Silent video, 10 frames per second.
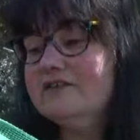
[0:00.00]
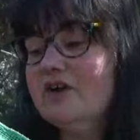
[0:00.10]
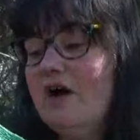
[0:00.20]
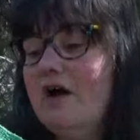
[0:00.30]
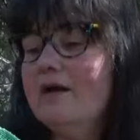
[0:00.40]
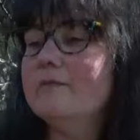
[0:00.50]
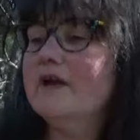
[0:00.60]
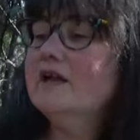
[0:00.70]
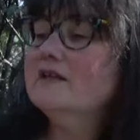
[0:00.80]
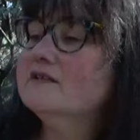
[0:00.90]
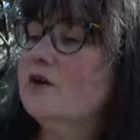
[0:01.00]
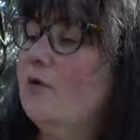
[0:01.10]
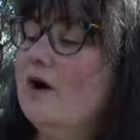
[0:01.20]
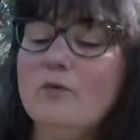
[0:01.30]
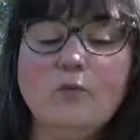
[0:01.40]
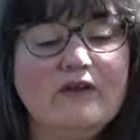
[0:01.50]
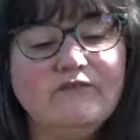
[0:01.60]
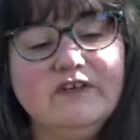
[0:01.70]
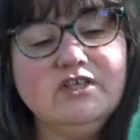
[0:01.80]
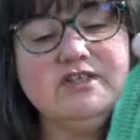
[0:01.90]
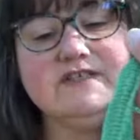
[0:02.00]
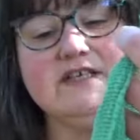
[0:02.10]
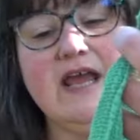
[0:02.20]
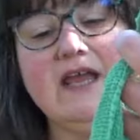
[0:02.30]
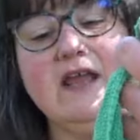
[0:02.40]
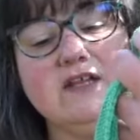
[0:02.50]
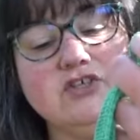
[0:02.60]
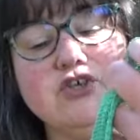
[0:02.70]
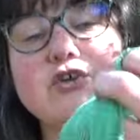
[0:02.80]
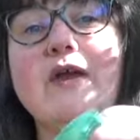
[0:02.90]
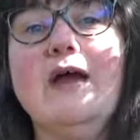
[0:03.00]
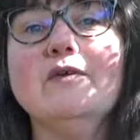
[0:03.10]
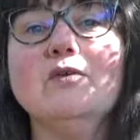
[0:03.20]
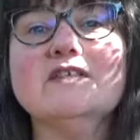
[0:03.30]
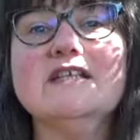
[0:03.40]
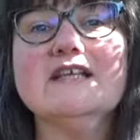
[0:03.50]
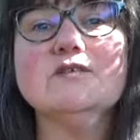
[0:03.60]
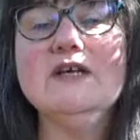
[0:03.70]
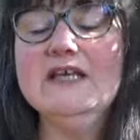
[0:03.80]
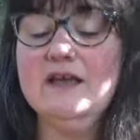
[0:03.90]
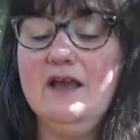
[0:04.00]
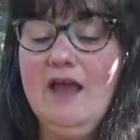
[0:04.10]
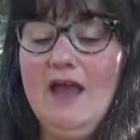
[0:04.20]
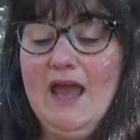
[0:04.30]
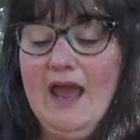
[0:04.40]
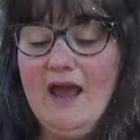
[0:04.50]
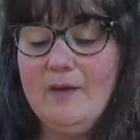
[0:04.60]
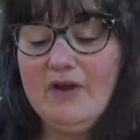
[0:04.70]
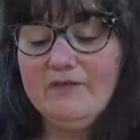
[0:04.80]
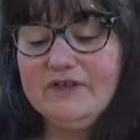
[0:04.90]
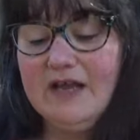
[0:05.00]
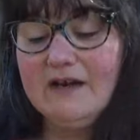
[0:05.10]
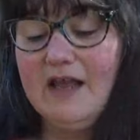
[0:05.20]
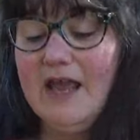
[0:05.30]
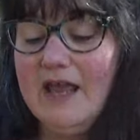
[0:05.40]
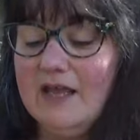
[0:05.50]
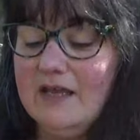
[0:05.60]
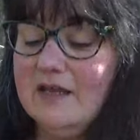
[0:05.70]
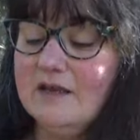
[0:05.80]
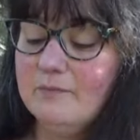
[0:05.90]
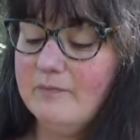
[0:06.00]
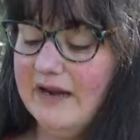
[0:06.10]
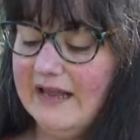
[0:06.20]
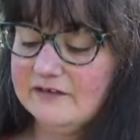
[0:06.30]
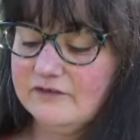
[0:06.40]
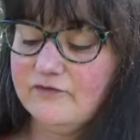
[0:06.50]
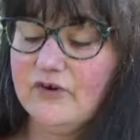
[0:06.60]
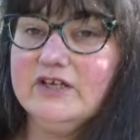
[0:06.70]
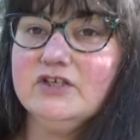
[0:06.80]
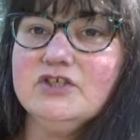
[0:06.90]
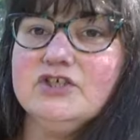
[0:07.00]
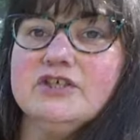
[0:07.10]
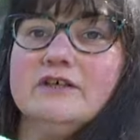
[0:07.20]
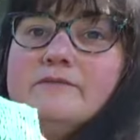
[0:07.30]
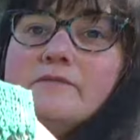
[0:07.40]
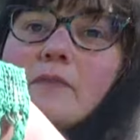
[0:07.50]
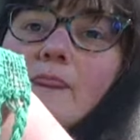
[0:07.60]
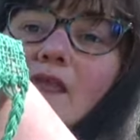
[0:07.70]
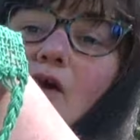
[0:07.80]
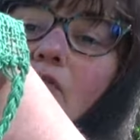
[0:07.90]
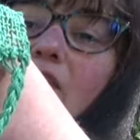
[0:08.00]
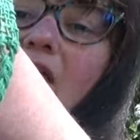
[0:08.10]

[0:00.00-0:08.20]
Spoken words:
in time. So I will wet finish it today and show you how it looks next week. I've done a plaited fringe on